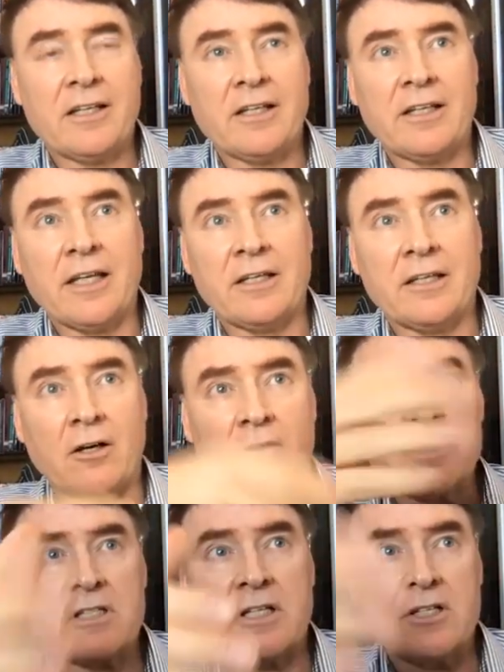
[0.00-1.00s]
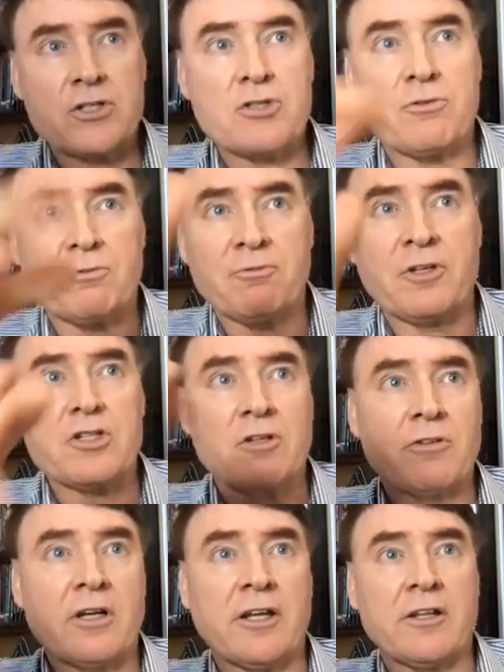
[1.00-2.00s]
then obviously, just to finish off
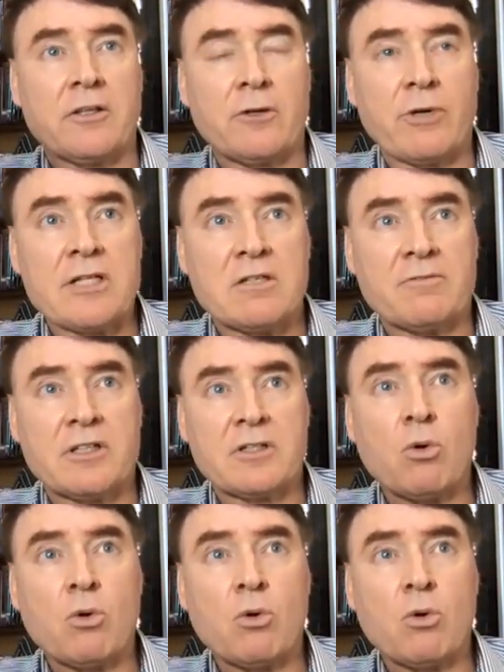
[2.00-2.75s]
the rest of it,